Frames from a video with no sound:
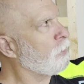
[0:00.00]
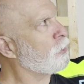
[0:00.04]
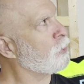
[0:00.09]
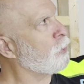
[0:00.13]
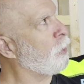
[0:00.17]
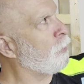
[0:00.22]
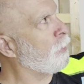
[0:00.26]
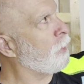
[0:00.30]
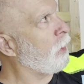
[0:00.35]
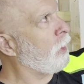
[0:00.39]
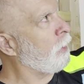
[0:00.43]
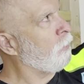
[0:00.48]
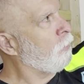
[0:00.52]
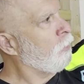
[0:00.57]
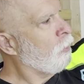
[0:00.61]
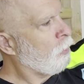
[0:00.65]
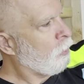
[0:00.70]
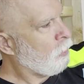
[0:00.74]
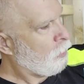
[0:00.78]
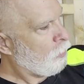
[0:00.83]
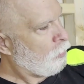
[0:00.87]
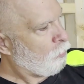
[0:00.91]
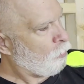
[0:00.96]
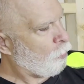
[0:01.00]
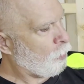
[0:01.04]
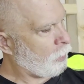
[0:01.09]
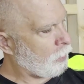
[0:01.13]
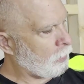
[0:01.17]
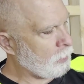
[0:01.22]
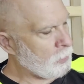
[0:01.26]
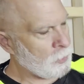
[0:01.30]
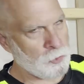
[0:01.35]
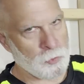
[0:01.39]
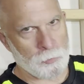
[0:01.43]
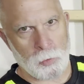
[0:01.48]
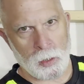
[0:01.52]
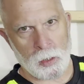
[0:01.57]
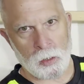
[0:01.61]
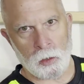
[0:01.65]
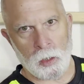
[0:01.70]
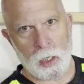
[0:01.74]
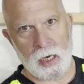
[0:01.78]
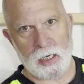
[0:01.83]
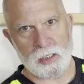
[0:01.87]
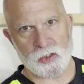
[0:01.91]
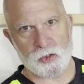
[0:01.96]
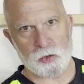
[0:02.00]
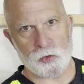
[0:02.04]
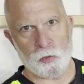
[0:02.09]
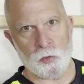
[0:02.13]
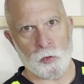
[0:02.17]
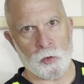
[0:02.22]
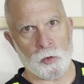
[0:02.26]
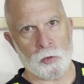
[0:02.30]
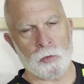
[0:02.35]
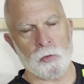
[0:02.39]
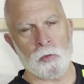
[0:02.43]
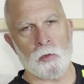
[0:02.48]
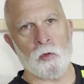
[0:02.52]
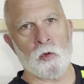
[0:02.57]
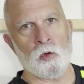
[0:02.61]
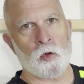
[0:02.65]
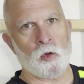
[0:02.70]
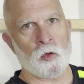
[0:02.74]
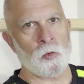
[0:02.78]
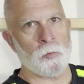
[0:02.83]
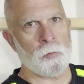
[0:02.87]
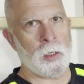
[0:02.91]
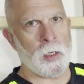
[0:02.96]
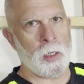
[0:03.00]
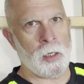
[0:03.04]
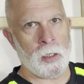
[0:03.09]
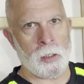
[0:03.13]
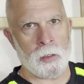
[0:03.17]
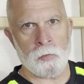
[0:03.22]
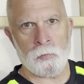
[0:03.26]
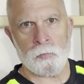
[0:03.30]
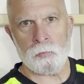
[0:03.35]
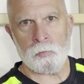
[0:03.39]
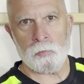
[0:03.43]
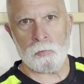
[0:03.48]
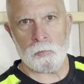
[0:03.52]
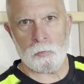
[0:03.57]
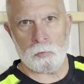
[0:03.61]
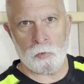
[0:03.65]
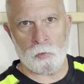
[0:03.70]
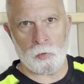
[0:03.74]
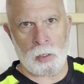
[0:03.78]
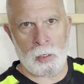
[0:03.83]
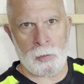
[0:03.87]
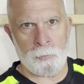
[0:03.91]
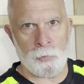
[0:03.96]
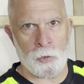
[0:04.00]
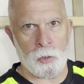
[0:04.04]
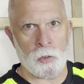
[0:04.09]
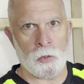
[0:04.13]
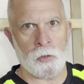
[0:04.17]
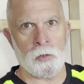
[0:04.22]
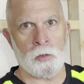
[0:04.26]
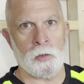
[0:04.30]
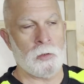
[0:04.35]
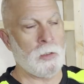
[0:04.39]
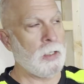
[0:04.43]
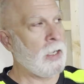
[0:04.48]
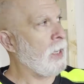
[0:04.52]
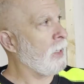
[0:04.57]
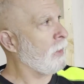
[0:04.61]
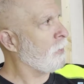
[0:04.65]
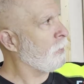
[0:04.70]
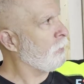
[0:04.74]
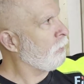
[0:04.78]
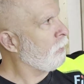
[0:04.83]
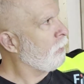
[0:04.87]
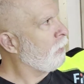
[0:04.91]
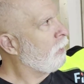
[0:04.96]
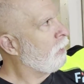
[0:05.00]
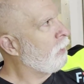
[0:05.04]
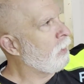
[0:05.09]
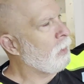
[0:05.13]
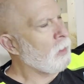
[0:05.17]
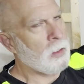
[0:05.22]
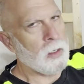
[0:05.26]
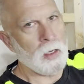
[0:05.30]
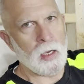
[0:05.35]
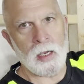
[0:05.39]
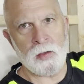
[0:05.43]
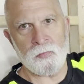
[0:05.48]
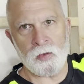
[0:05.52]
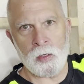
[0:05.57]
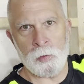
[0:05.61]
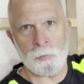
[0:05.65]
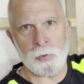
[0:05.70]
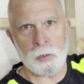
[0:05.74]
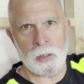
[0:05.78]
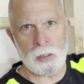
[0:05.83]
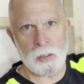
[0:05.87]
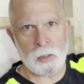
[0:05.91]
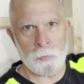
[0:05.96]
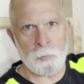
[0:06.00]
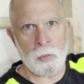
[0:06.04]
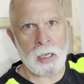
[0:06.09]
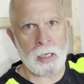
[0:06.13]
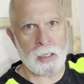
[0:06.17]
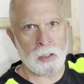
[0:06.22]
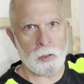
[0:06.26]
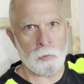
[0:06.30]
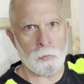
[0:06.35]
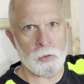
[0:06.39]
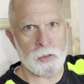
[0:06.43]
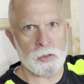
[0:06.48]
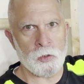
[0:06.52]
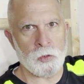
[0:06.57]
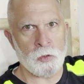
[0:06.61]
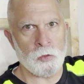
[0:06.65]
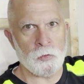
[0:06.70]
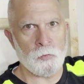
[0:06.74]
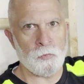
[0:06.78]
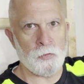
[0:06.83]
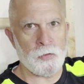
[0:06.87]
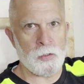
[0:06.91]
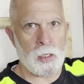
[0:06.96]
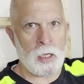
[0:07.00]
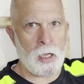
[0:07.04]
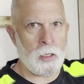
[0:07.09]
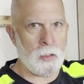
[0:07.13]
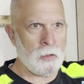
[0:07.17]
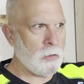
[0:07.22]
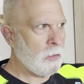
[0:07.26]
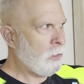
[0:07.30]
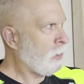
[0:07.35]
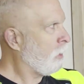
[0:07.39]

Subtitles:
so that where either my glass door or my grab bar are going to land, I've got plenty of backing material for that.